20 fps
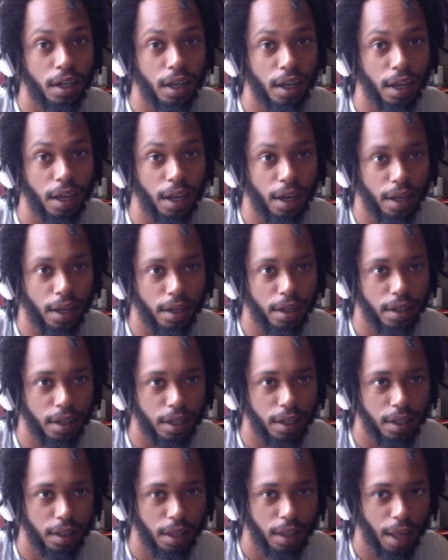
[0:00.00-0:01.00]
And
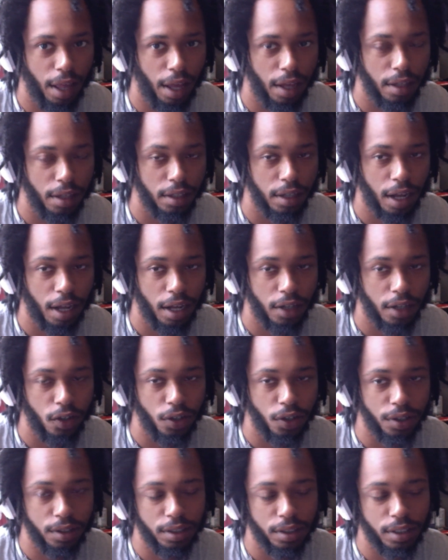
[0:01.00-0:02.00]
in that, not
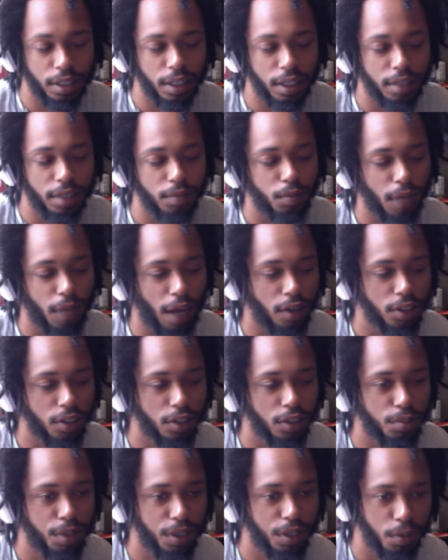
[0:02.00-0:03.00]
how she
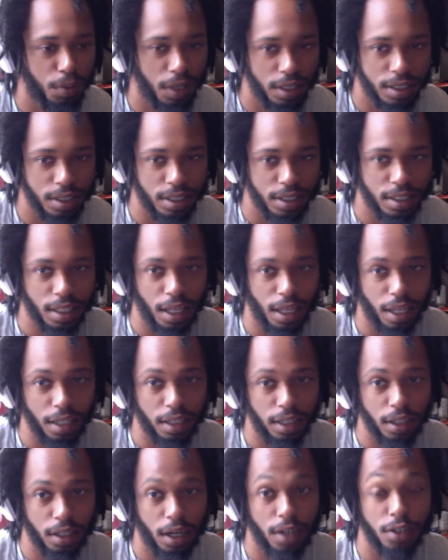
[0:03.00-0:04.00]
put it was it's like
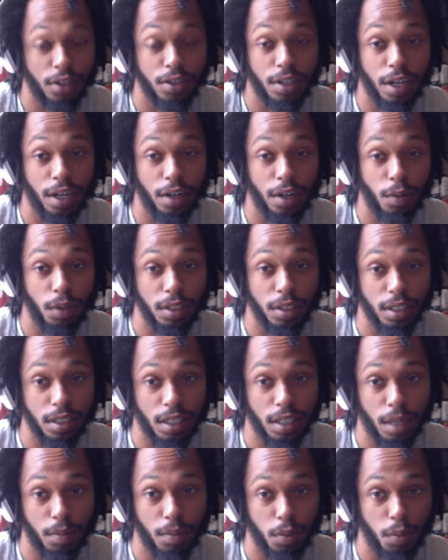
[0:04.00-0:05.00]
understanding what's
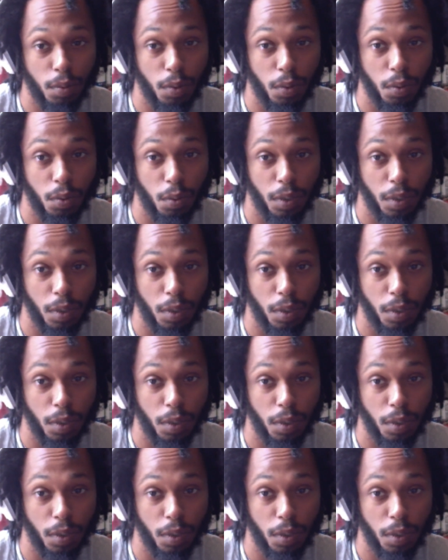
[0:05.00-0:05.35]
acceptable,